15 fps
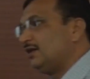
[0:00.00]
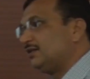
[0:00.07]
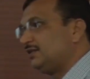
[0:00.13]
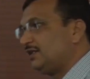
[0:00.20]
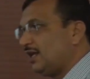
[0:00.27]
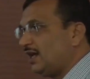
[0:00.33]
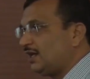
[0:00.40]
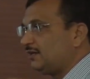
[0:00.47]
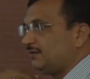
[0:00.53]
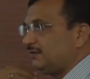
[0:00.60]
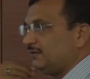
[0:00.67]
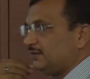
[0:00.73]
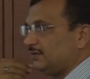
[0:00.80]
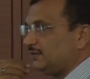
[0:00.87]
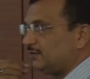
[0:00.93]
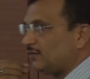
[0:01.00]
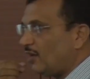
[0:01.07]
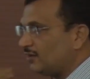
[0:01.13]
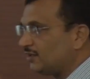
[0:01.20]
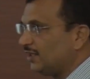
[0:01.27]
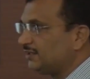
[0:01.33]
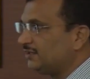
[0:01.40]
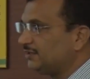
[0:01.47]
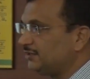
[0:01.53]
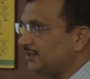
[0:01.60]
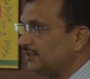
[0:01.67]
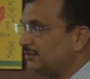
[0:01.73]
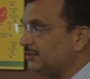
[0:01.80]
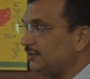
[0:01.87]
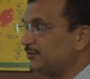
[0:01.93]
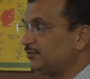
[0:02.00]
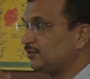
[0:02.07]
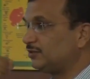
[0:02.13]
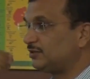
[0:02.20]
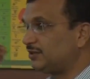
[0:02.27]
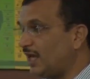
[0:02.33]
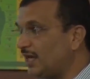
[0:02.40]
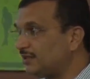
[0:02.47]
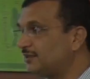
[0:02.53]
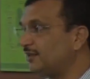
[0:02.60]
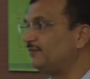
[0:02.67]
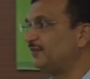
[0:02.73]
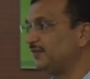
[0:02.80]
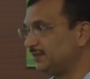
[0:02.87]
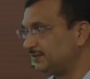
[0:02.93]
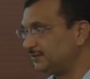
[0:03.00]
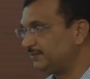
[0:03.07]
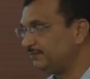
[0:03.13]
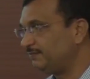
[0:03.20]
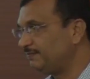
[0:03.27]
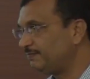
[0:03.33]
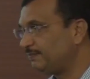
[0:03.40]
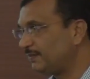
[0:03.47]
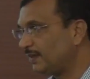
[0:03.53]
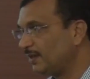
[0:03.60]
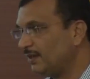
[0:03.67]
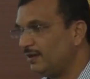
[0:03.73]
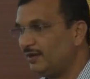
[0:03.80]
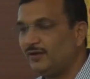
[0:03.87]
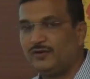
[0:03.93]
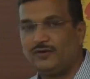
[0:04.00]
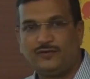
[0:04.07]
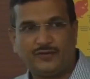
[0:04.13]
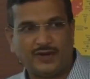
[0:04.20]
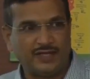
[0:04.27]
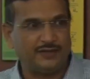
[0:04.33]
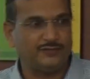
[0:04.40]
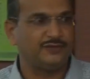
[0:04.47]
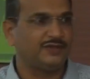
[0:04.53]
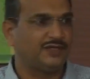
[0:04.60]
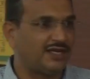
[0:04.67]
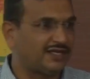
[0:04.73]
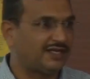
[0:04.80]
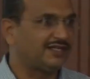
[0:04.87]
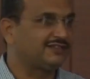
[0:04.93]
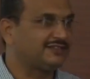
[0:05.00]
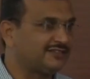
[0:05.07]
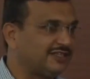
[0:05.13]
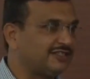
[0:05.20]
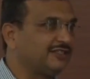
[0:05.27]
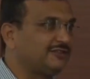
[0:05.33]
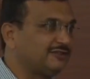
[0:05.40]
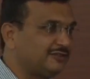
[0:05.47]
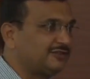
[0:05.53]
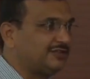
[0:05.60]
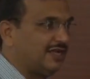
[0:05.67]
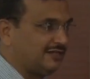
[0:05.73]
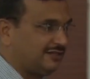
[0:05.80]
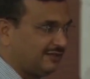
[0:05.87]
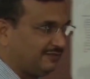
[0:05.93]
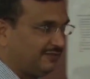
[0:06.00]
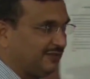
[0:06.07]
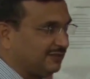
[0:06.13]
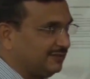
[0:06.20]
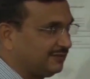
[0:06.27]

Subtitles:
they are not hesitating to charge the fees. Why we are hesitating to charge the fees?